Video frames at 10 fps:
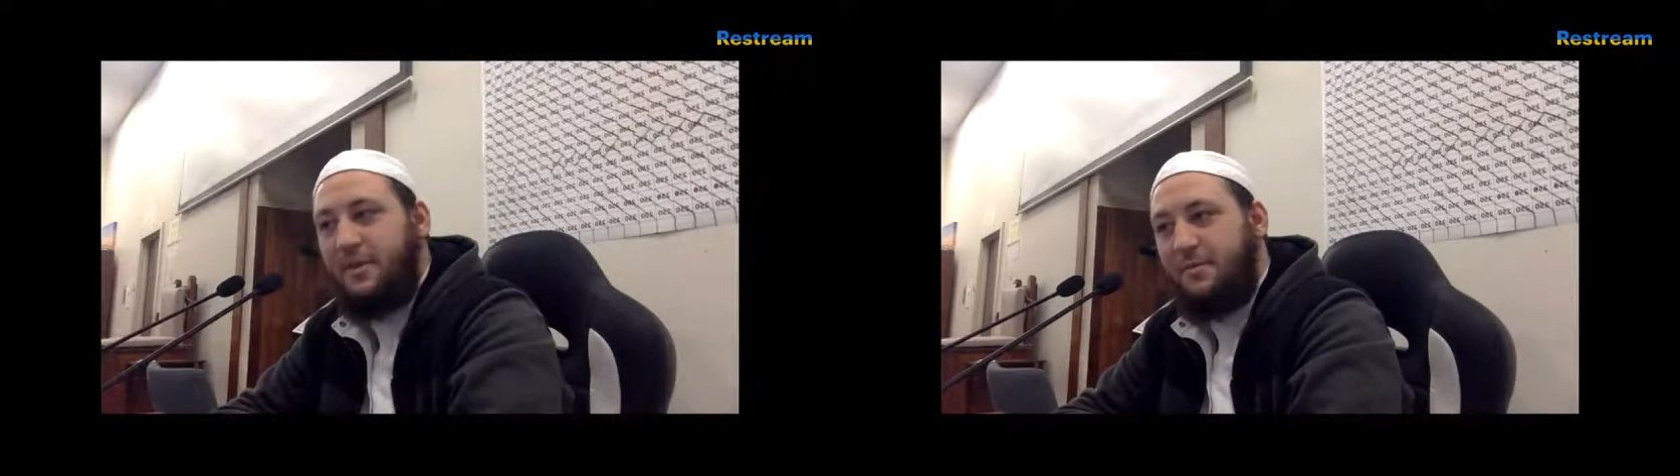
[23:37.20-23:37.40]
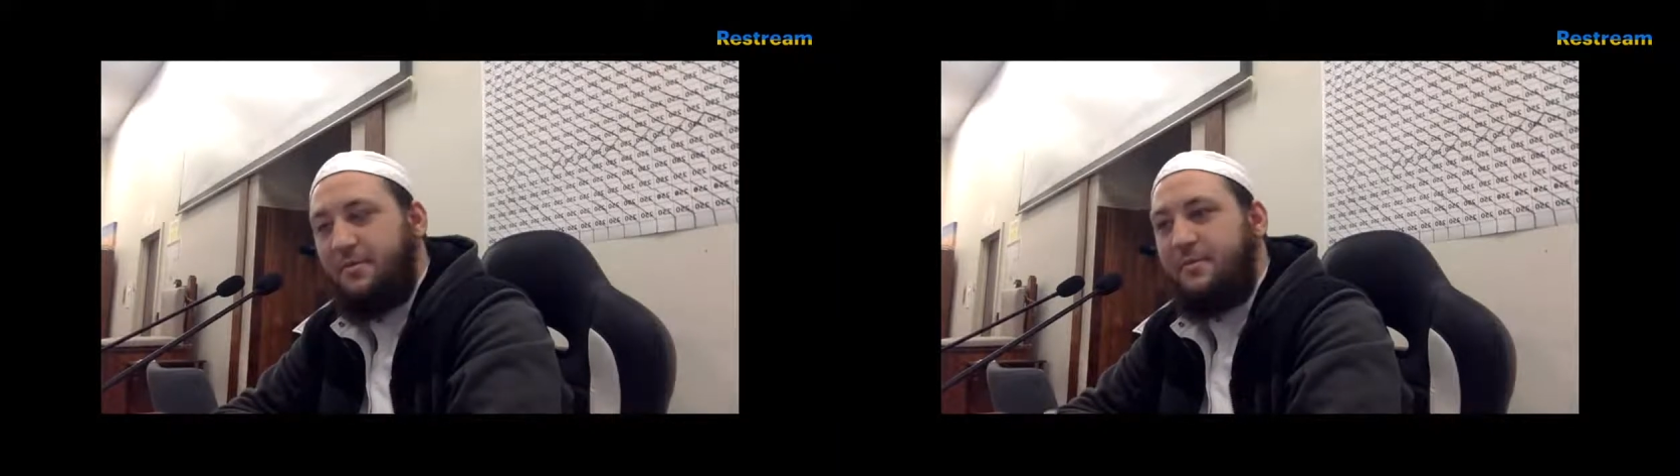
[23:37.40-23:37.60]

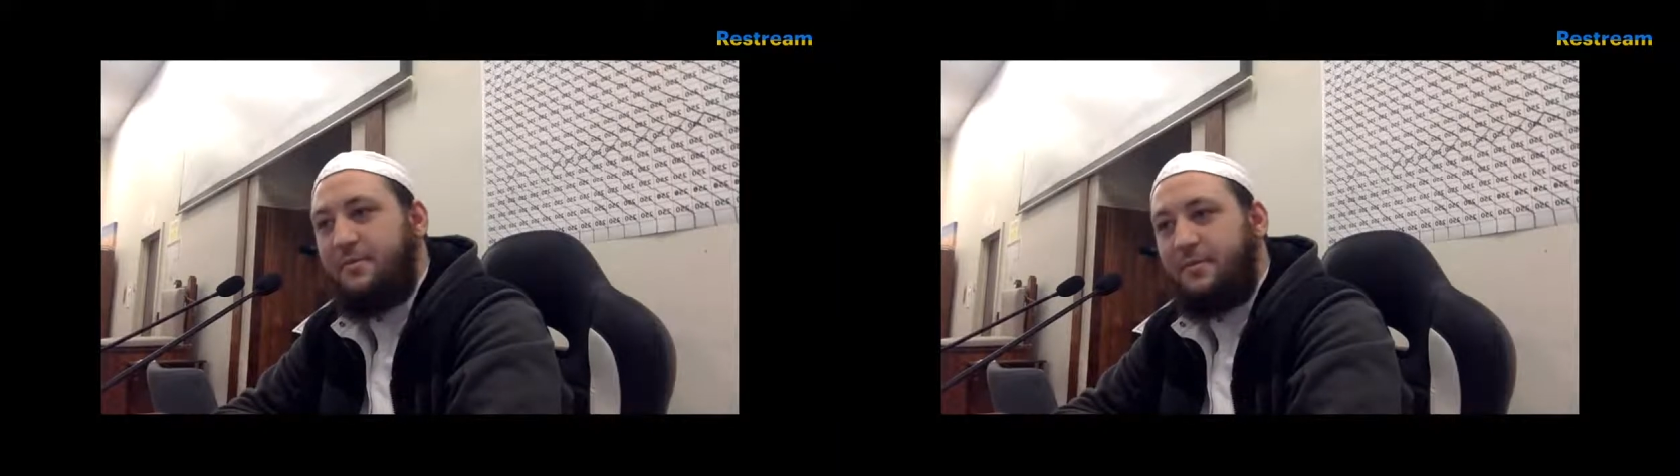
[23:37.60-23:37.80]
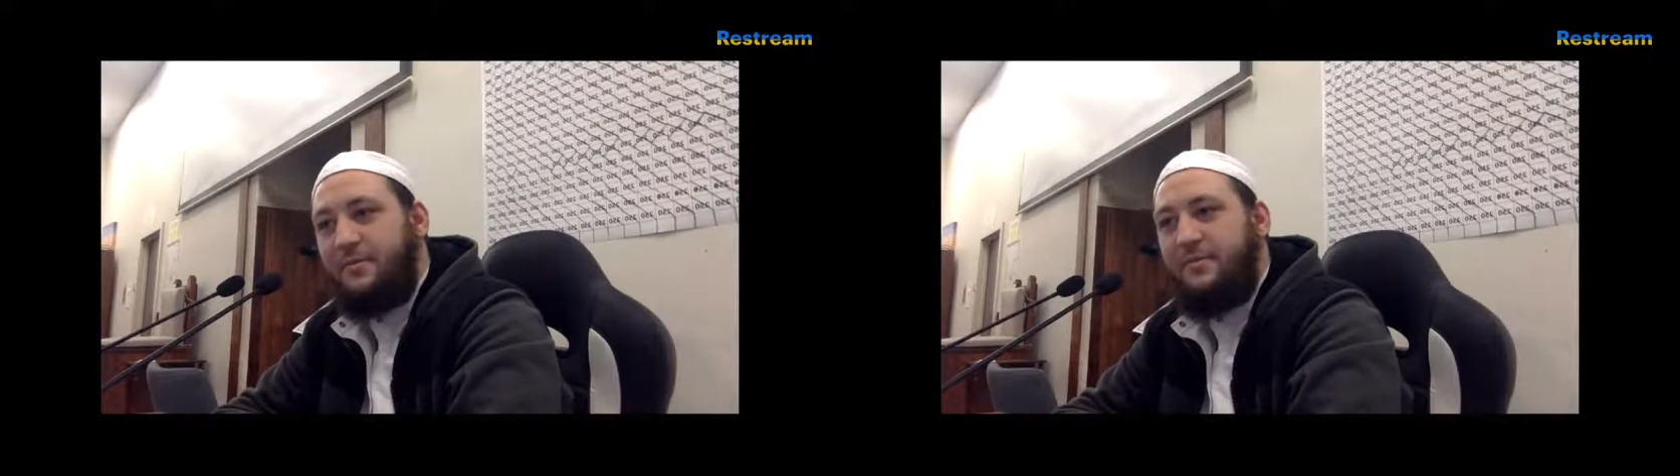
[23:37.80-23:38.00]

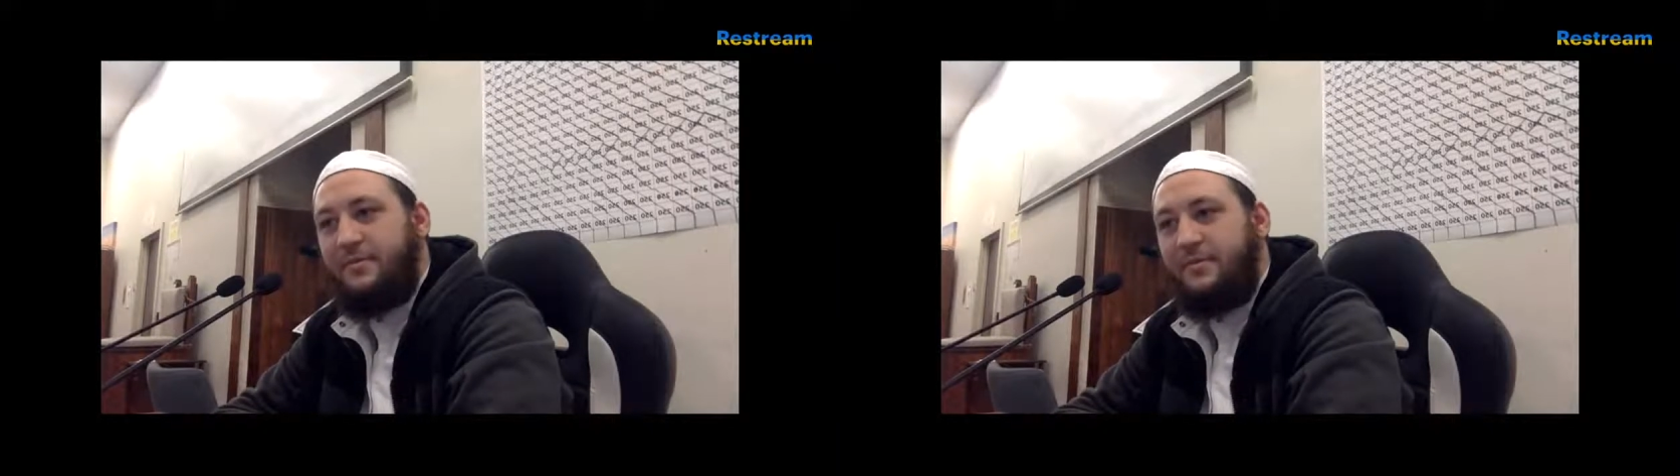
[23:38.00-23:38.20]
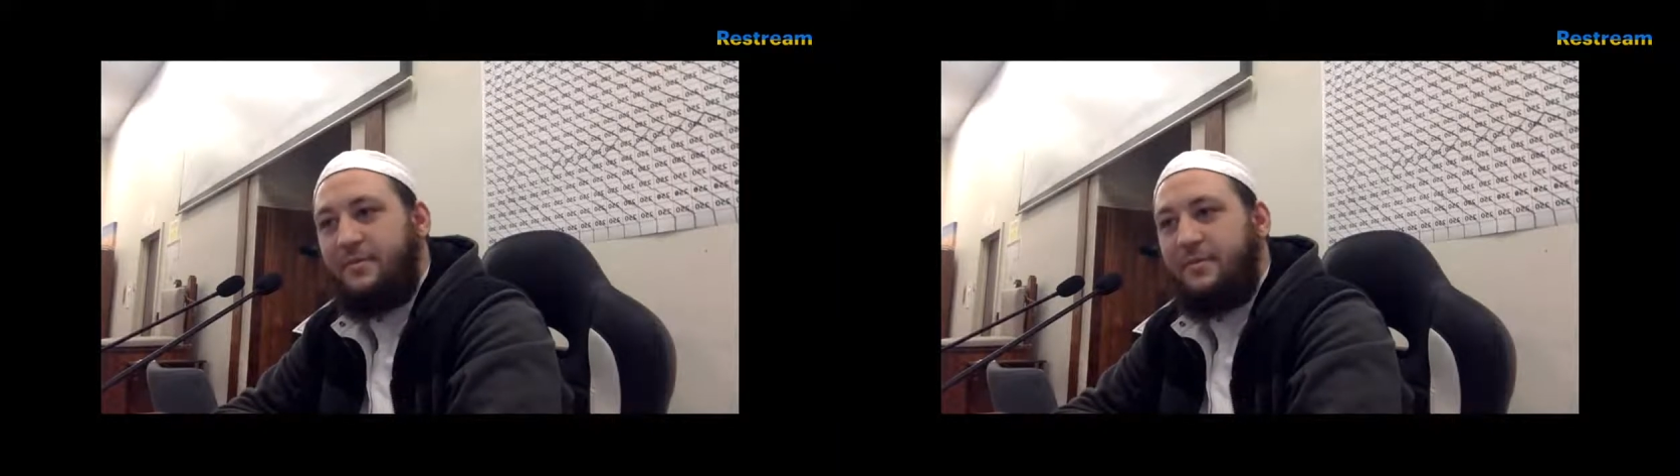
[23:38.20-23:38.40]

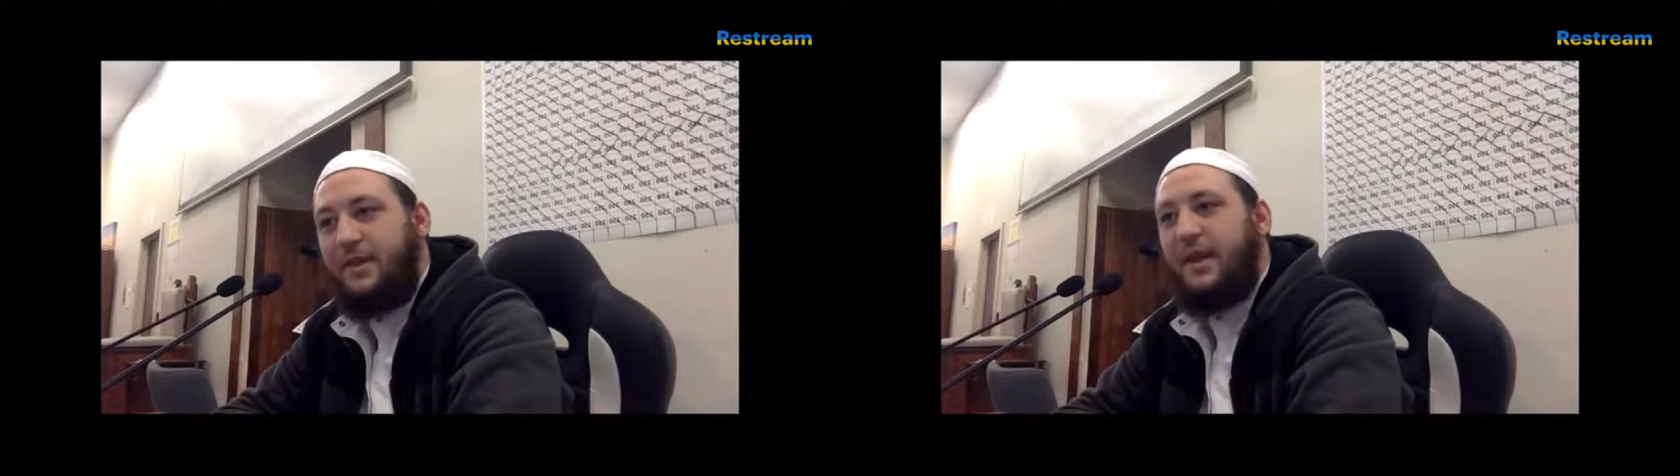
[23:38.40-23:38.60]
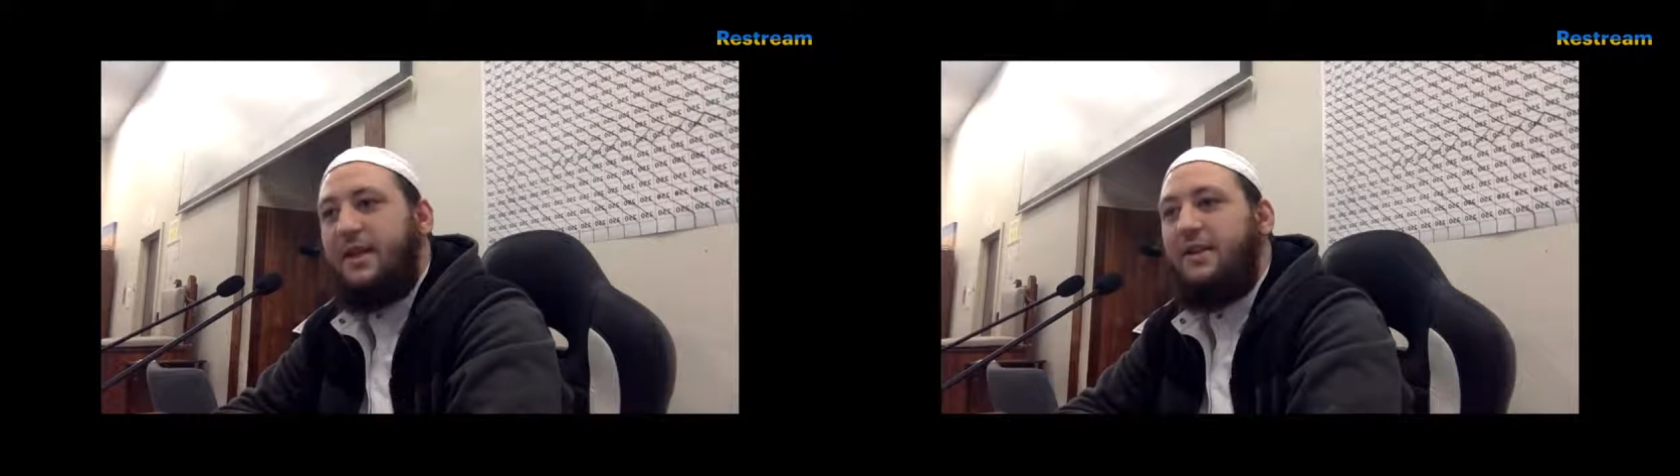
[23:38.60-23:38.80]

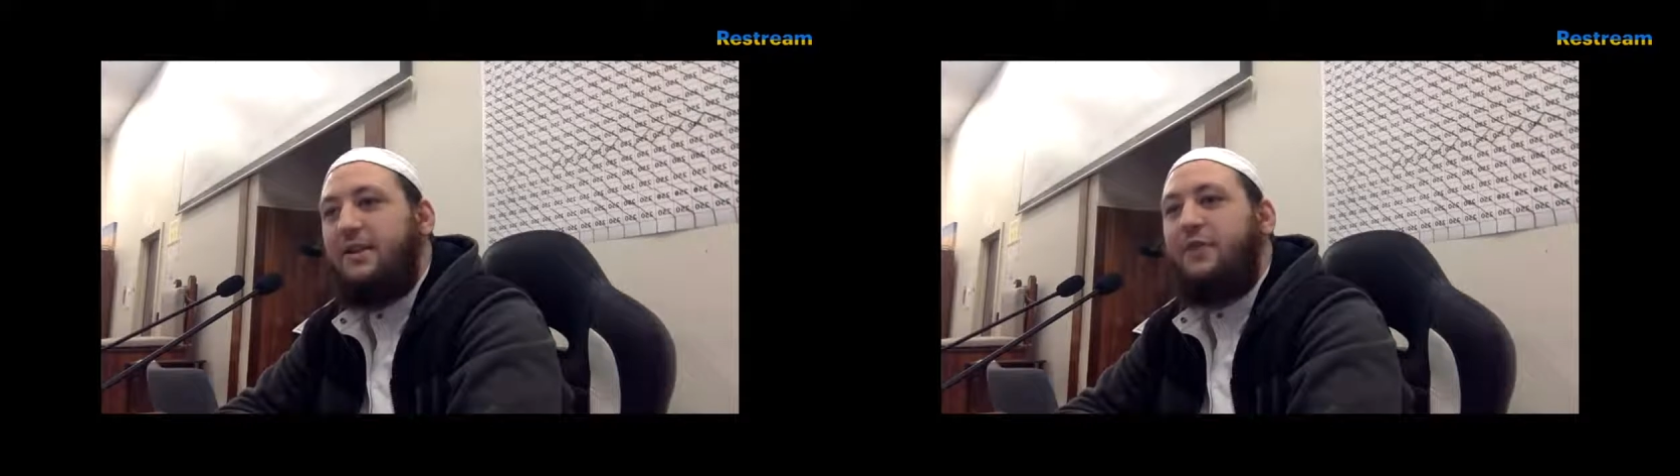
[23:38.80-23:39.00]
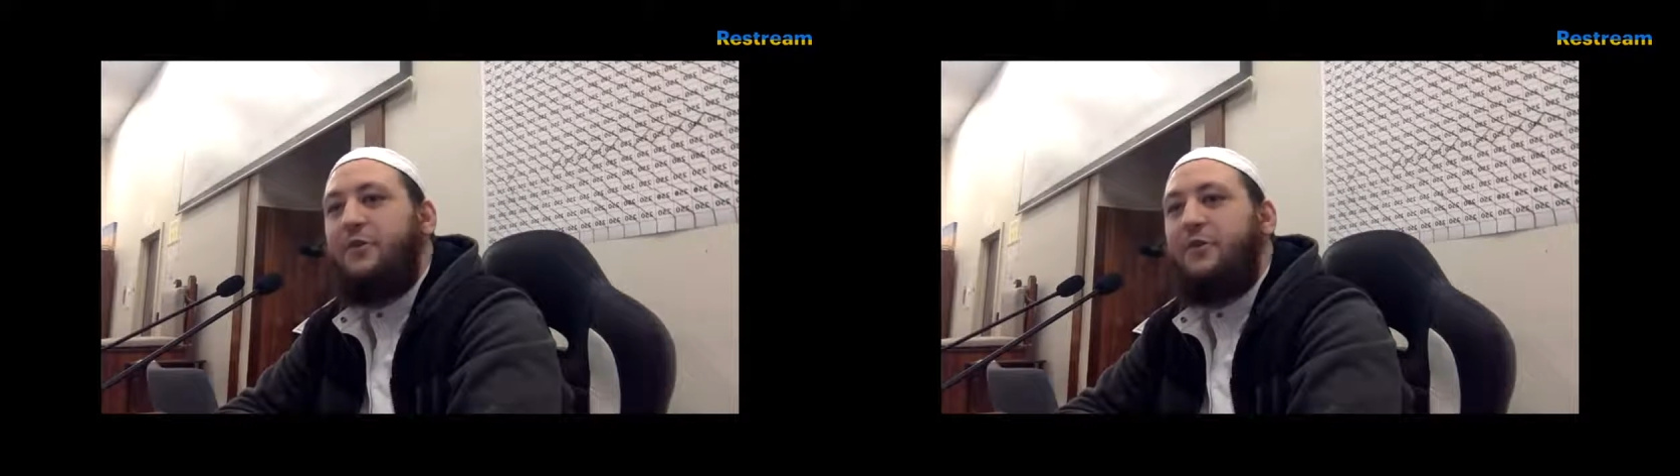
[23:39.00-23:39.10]
The